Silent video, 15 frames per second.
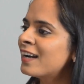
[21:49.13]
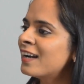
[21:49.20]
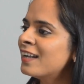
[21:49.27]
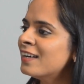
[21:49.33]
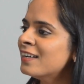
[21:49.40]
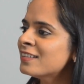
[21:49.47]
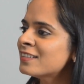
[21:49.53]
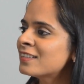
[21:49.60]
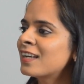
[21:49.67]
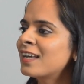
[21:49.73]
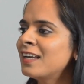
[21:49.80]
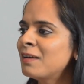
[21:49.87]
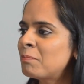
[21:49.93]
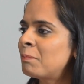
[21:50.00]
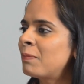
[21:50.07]
is
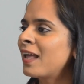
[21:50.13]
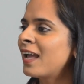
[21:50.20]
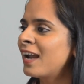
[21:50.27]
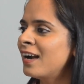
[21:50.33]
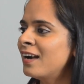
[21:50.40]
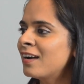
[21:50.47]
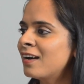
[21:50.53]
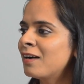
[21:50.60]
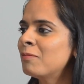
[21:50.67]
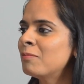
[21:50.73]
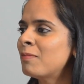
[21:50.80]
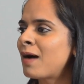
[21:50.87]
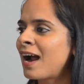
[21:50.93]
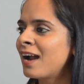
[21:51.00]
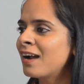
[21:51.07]
he played
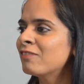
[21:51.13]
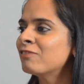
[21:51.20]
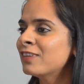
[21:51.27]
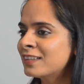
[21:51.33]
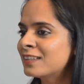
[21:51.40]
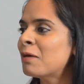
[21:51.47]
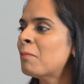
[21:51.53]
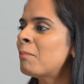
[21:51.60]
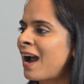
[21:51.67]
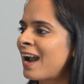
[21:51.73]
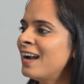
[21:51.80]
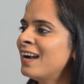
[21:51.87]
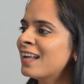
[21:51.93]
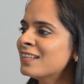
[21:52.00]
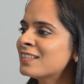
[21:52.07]
with a
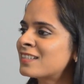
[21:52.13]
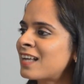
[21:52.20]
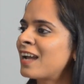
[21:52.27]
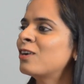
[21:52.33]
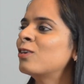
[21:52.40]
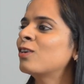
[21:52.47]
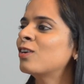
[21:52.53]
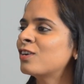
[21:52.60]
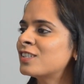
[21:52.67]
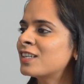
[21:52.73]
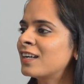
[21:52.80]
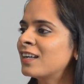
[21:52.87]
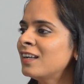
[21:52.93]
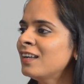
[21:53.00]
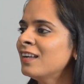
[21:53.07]
mind and
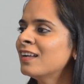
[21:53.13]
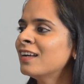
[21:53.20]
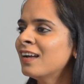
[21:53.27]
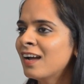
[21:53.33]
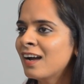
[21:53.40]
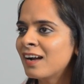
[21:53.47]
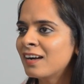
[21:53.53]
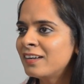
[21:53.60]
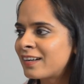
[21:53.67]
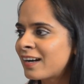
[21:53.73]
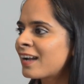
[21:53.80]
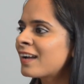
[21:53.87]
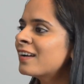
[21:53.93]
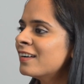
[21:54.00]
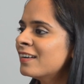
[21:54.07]
psychological
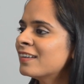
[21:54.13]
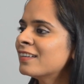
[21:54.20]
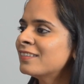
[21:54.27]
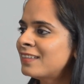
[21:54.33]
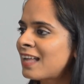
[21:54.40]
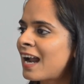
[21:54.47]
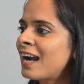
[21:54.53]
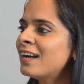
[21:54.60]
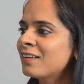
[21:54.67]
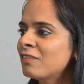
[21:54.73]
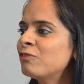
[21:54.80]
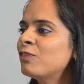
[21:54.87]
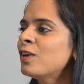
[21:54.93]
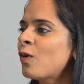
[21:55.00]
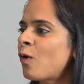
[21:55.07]
trick that
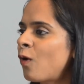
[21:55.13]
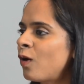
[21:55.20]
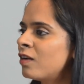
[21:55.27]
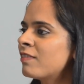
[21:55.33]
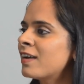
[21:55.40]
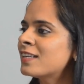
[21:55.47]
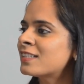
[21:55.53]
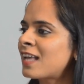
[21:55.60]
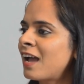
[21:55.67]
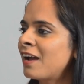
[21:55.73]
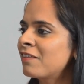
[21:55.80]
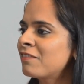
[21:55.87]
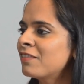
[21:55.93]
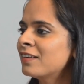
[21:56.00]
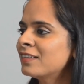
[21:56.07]
we always
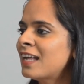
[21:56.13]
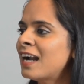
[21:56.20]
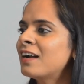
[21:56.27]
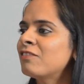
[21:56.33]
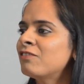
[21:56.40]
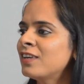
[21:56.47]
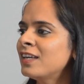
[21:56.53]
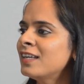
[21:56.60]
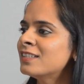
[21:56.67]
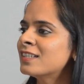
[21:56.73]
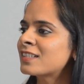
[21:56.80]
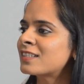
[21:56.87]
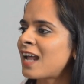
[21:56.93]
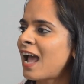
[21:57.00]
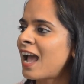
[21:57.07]
have, that we
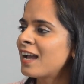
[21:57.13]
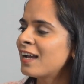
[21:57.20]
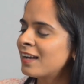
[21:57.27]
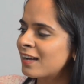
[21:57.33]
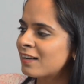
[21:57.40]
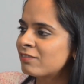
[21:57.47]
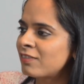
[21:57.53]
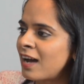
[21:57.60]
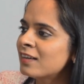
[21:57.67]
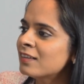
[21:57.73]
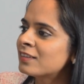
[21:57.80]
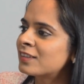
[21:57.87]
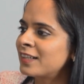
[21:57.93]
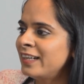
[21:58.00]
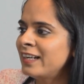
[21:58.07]
just anchor one
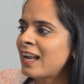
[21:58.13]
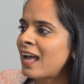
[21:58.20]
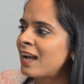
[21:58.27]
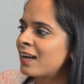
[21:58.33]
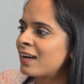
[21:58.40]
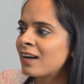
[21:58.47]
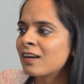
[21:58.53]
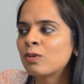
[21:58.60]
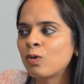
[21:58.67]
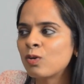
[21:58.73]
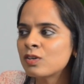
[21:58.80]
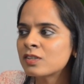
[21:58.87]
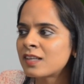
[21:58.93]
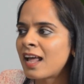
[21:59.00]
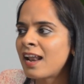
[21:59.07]
3 lakh ka
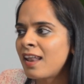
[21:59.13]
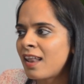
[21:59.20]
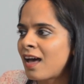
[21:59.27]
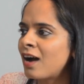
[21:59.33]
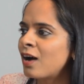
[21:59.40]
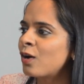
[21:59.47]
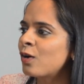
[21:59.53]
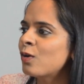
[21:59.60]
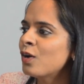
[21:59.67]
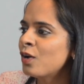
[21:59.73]
course, and now